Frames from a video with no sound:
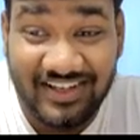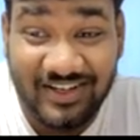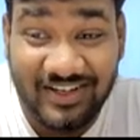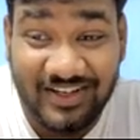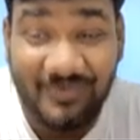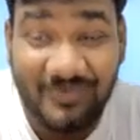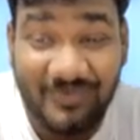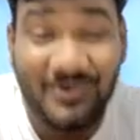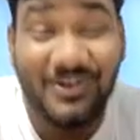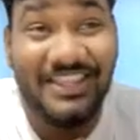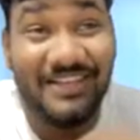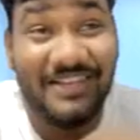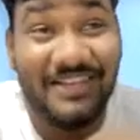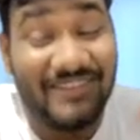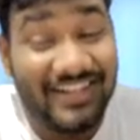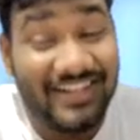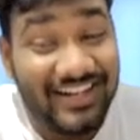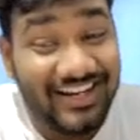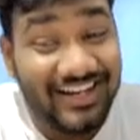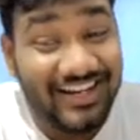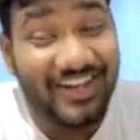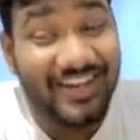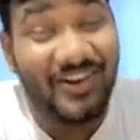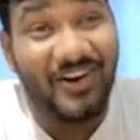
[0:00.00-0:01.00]
put the
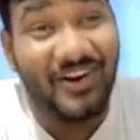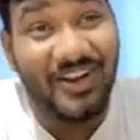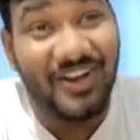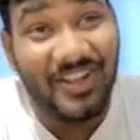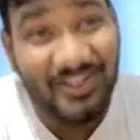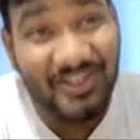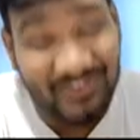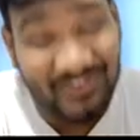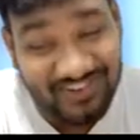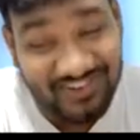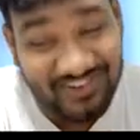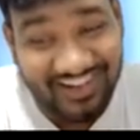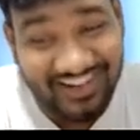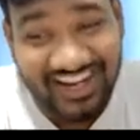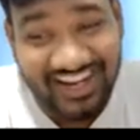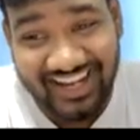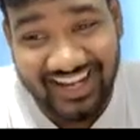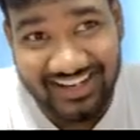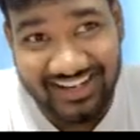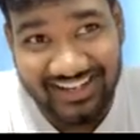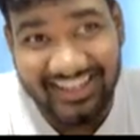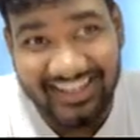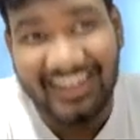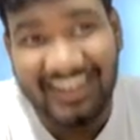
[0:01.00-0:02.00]
burden on you,
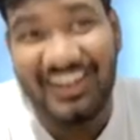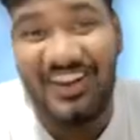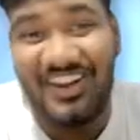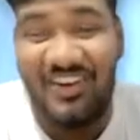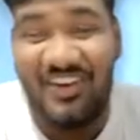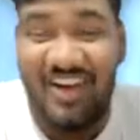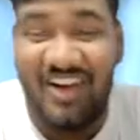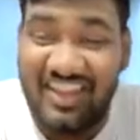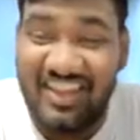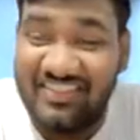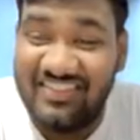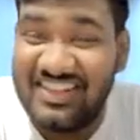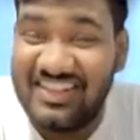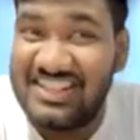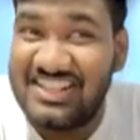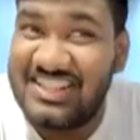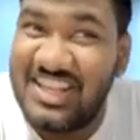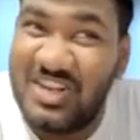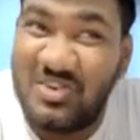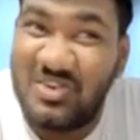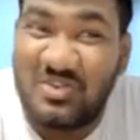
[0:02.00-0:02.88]
right? Now I will say,